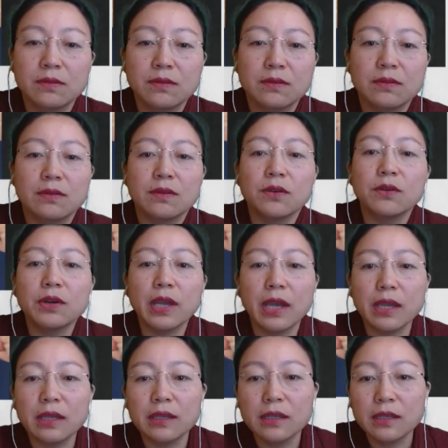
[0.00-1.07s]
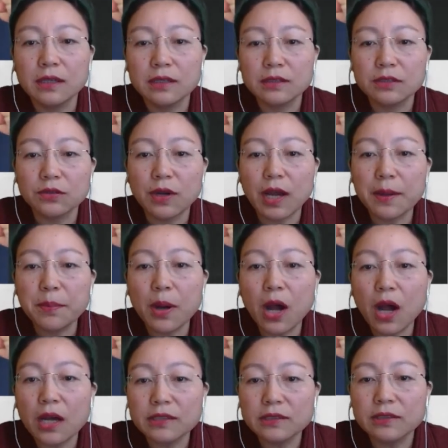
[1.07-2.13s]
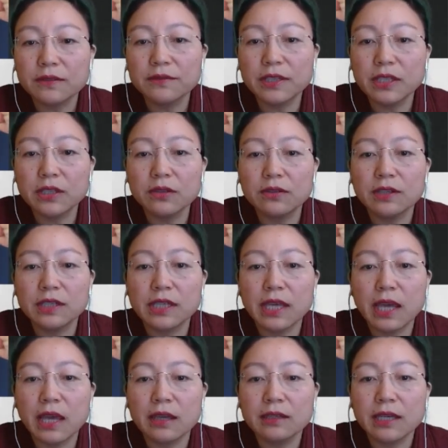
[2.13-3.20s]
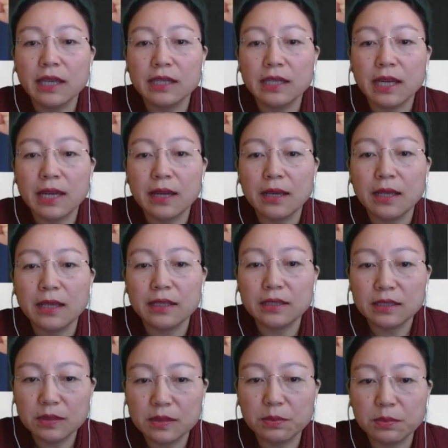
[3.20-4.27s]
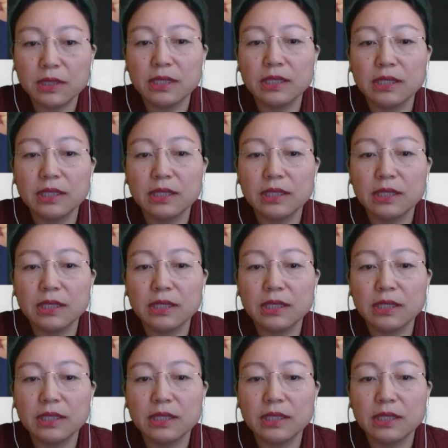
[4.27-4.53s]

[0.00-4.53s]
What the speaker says: Okay, so I paused the video again and I split it